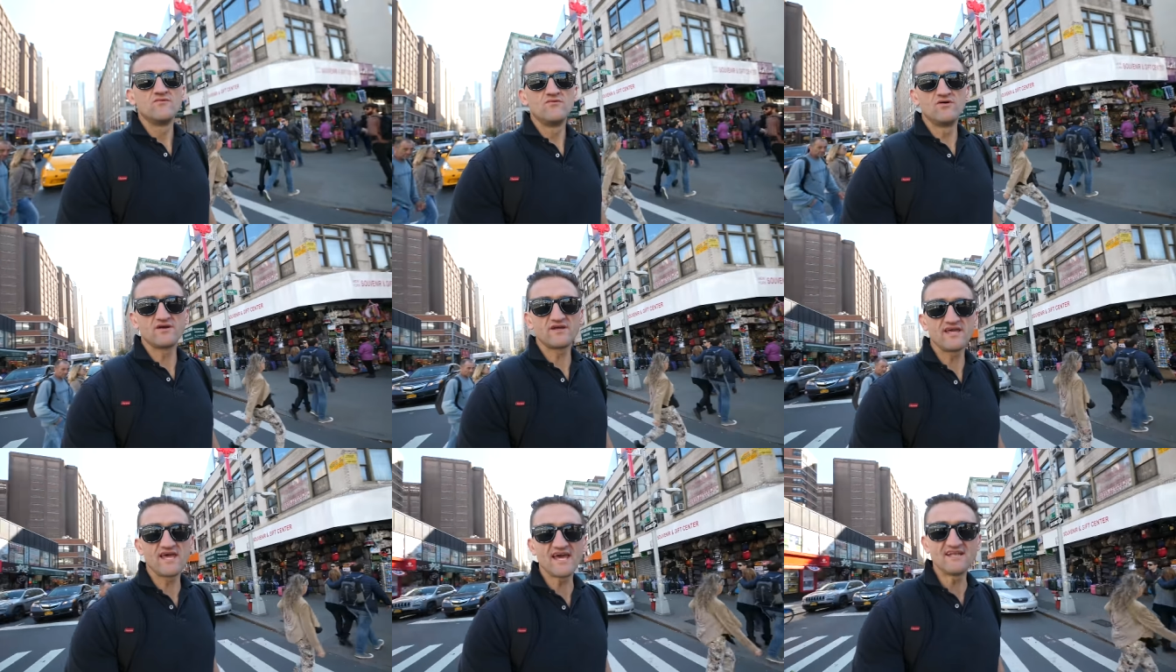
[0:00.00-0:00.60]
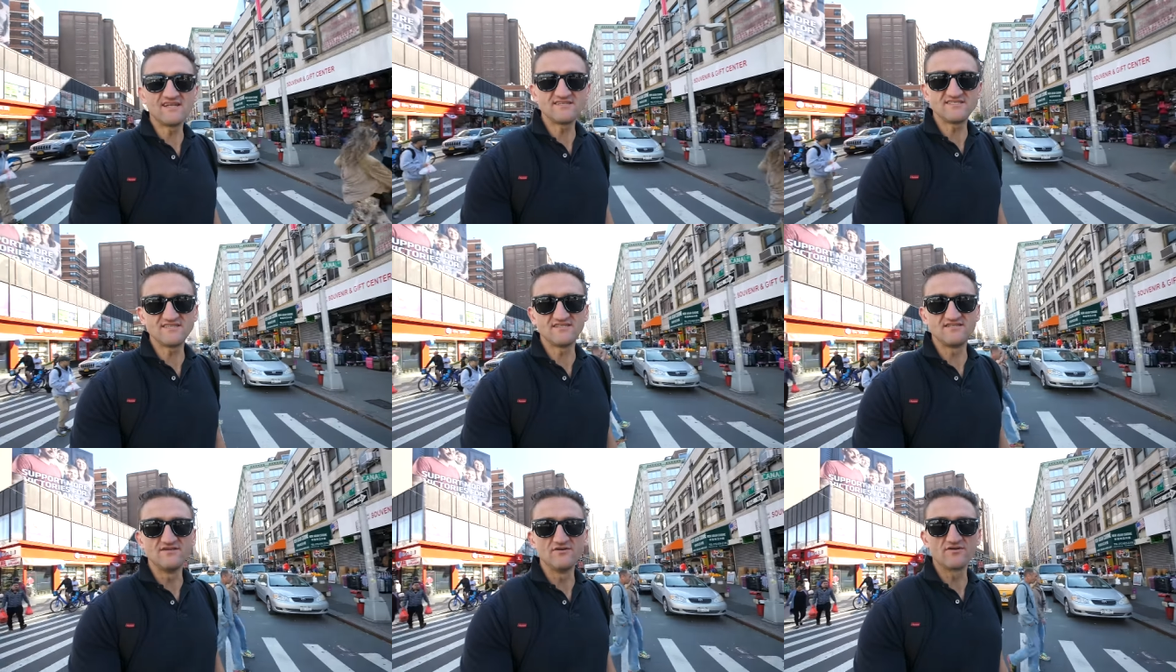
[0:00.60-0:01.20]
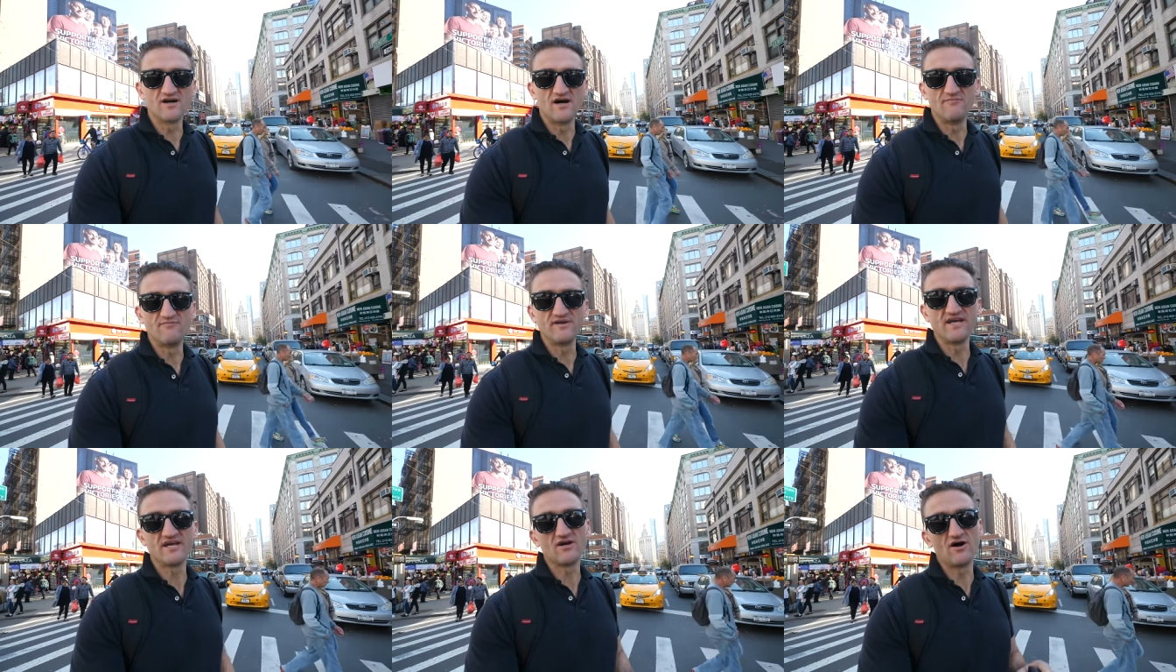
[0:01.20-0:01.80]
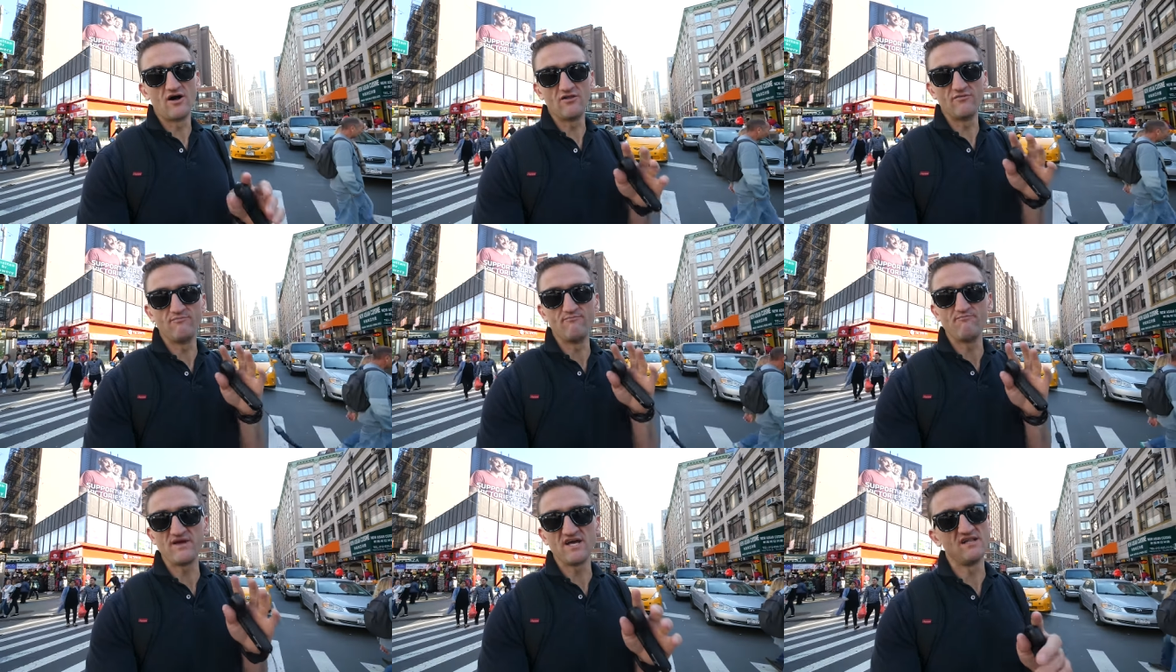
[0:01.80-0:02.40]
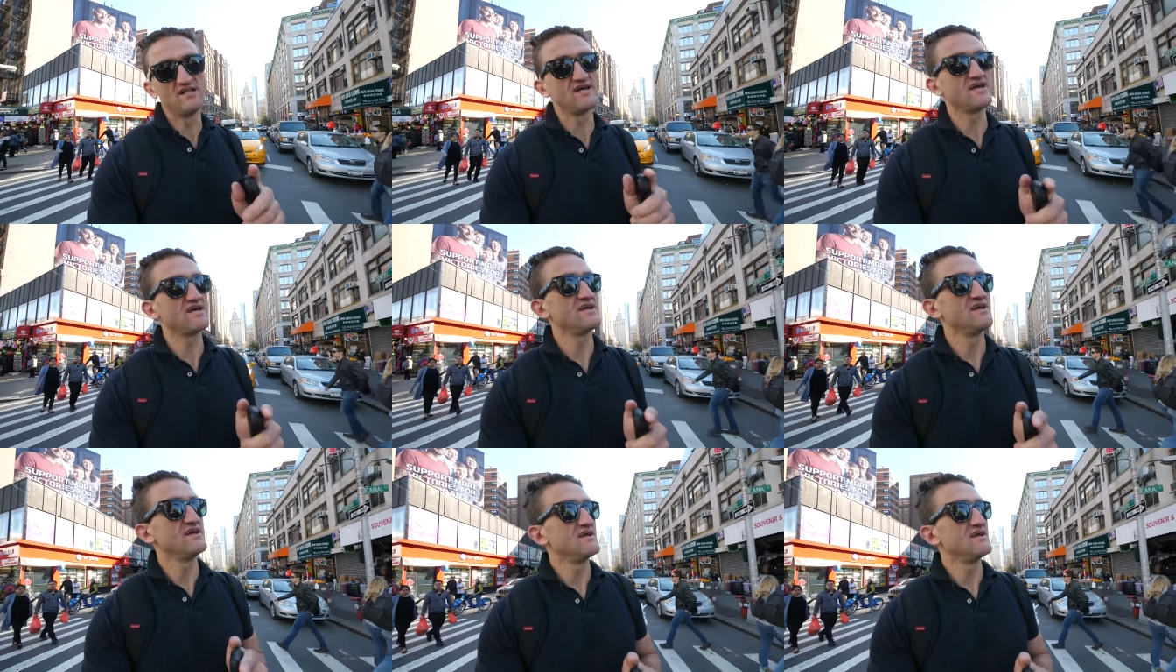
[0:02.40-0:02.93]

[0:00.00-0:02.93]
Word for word: Well, Candice's new company called Billy.